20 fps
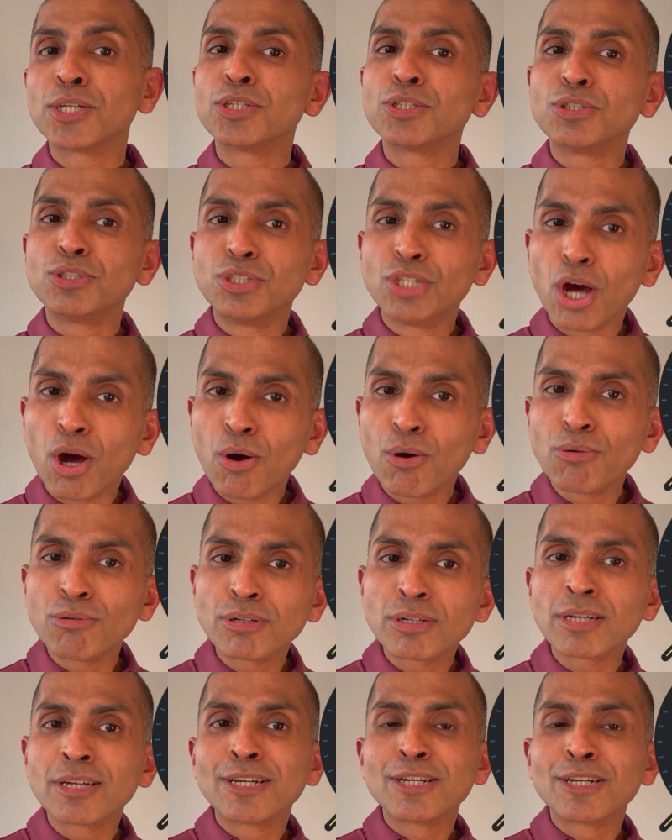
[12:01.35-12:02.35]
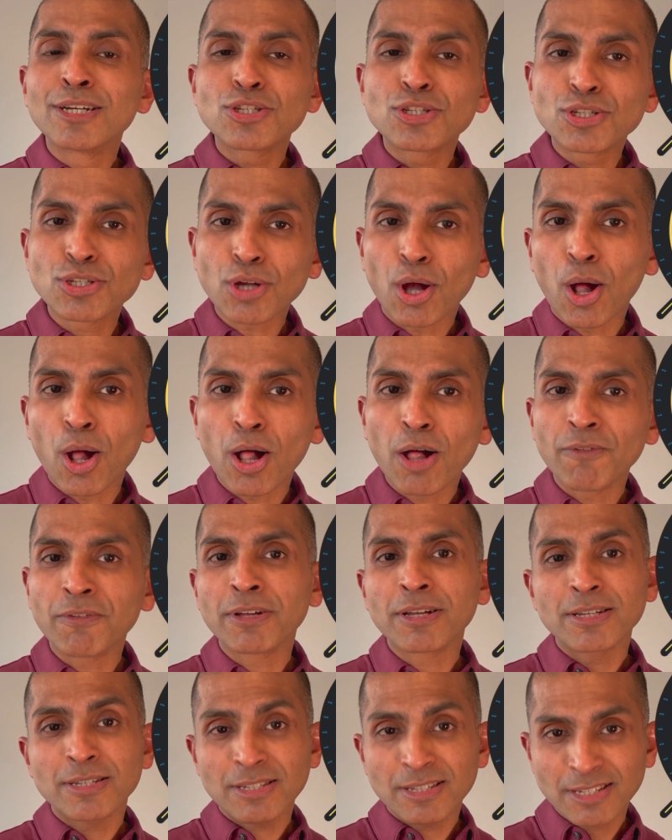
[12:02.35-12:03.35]
Don't solve
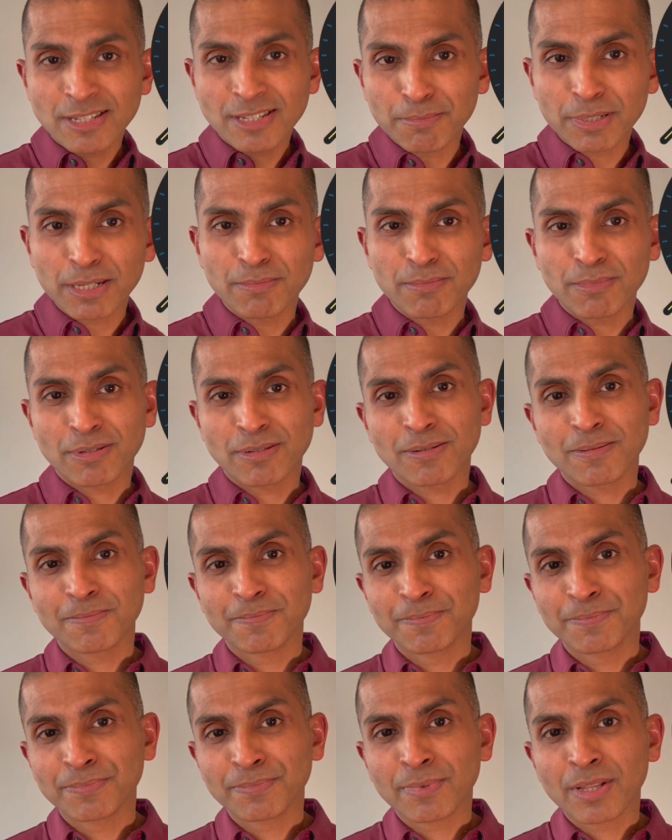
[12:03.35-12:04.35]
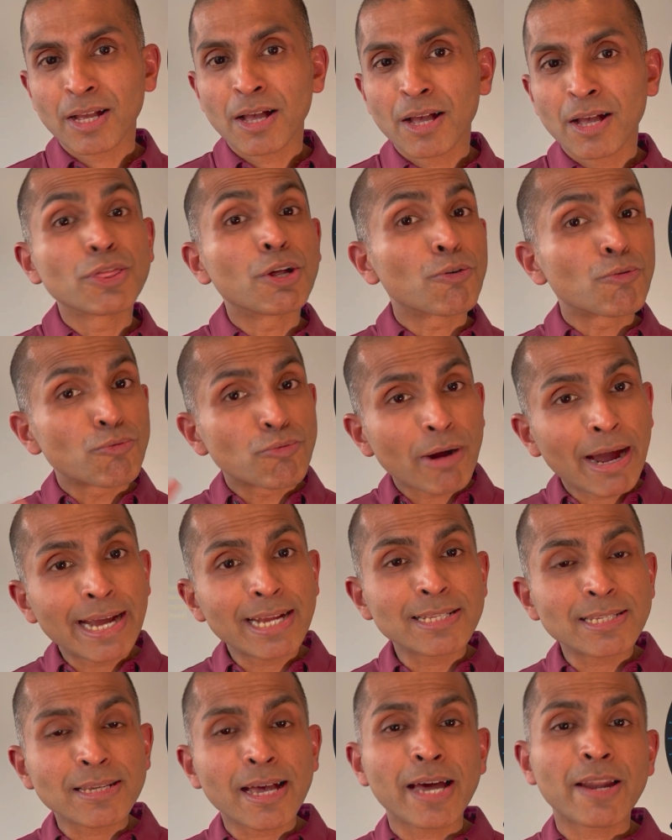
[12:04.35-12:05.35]
symptoms. The right
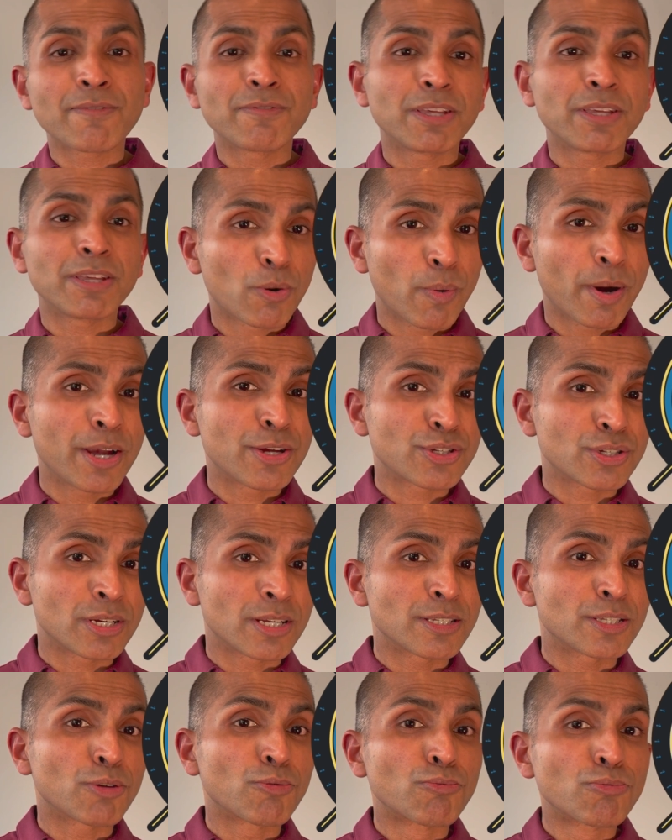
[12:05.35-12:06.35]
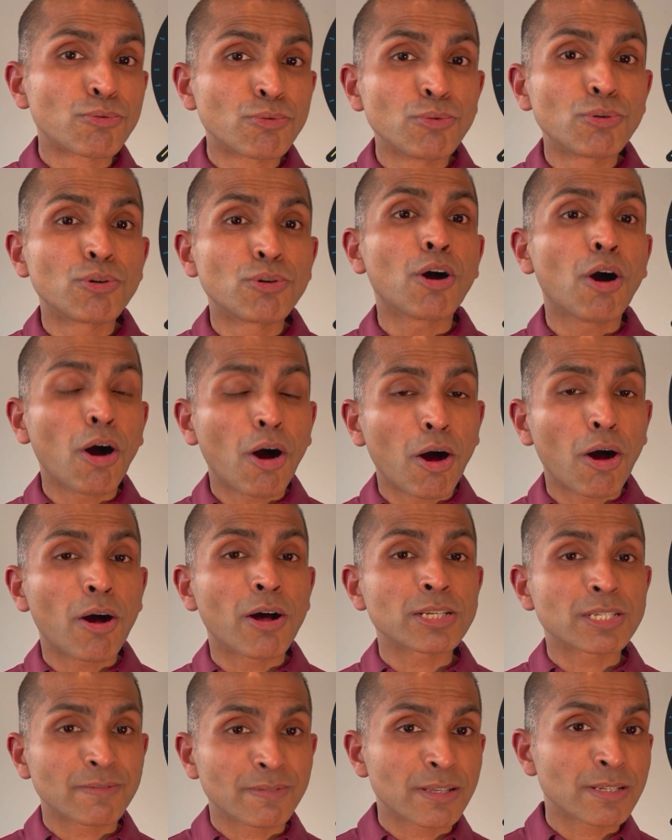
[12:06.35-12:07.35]
side of the equation is the root
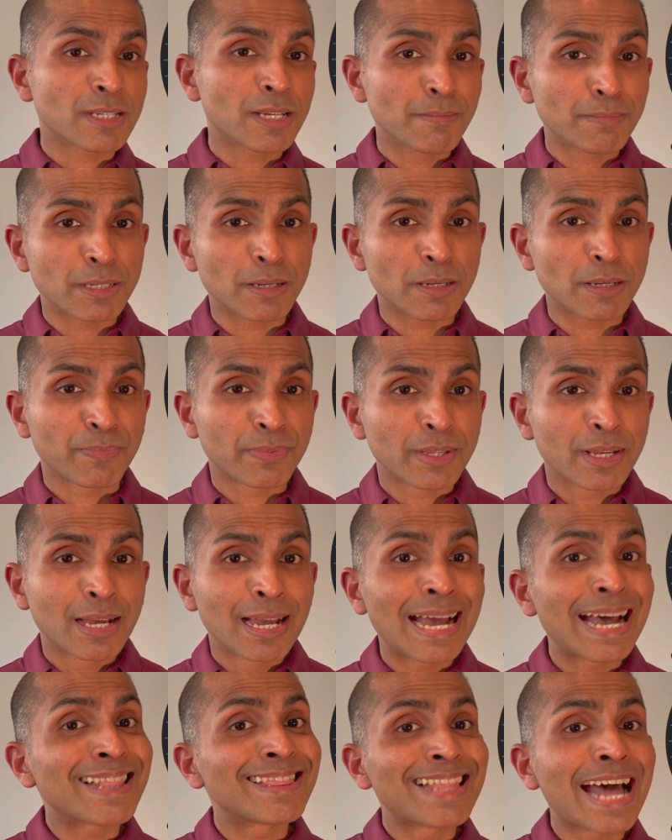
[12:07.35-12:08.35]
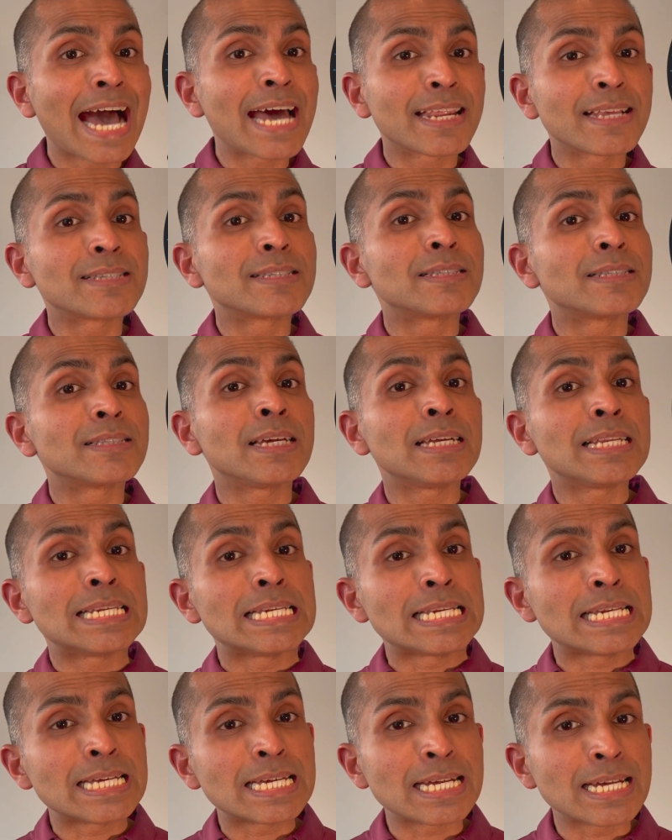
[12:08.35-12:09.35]
cause of the symptom, and that is the
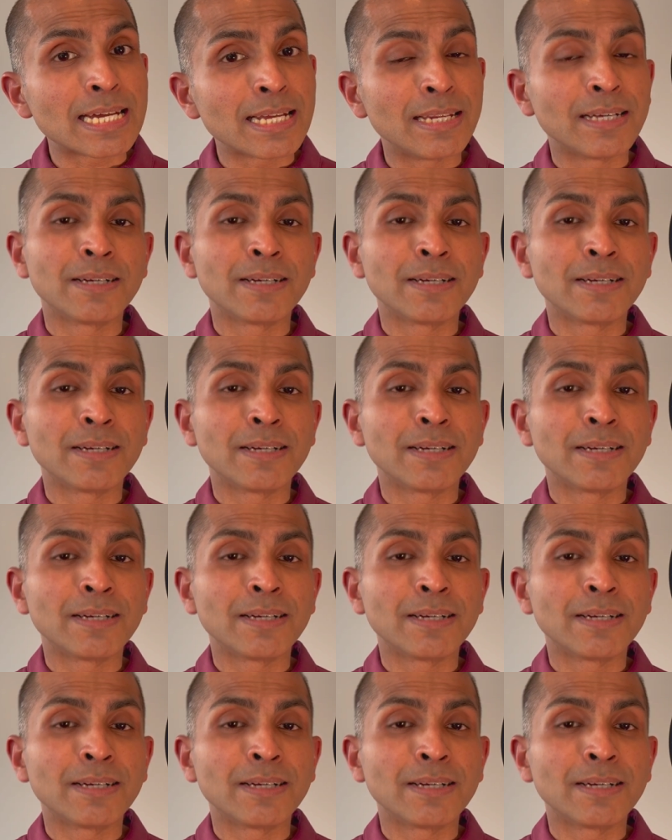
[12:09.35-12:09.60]
need.